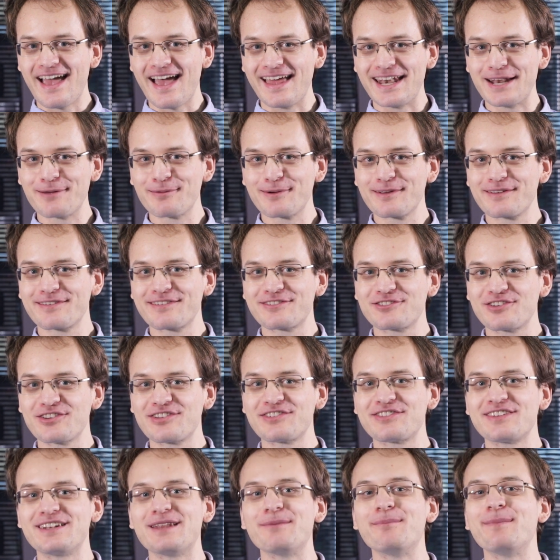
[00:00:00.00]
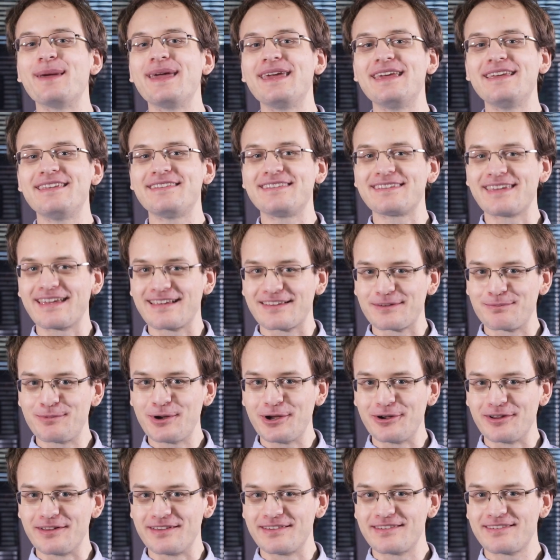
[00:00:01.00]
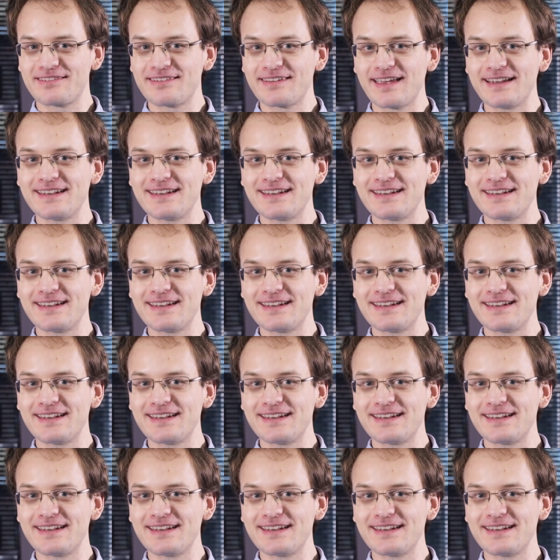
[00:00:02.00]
And that was just an amazing experience.